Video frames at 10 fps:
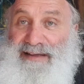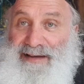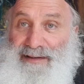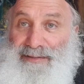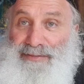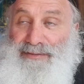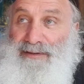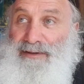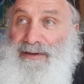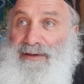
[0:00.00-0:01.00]
health,
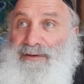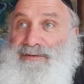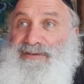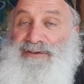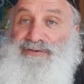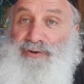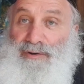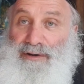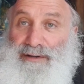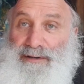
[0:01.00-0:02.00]
you see
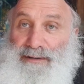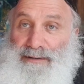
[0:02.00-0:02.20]
joy,